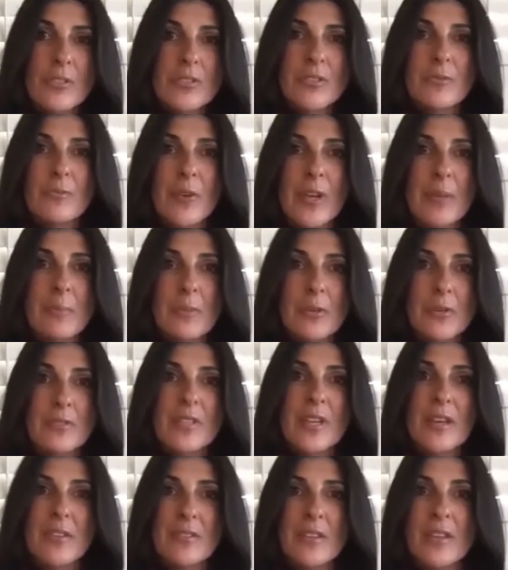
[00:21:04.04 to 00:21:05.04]
and
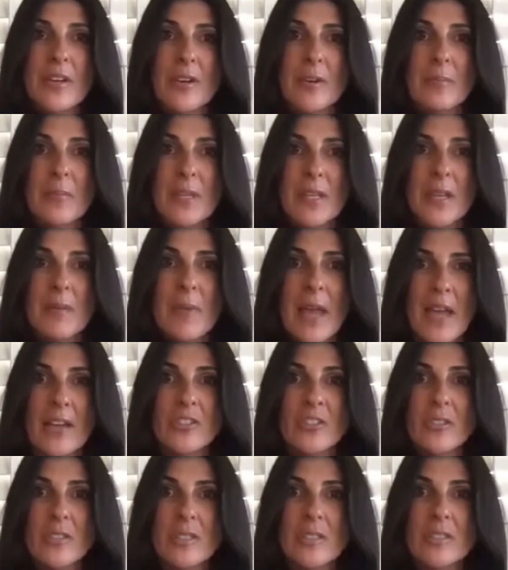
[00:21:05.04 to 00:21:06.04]
rainbows out there, but I'm
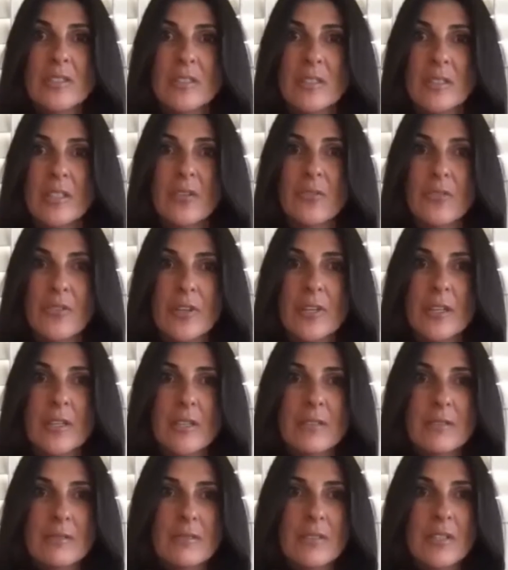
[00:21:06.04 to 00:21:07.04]
actually
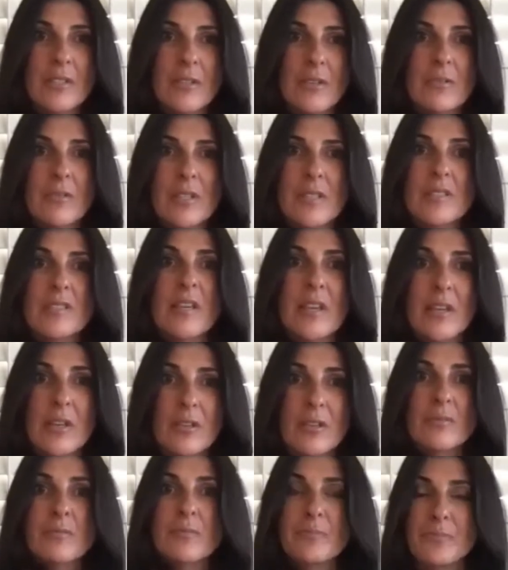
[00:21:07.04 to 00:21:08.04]
delivering, the sale.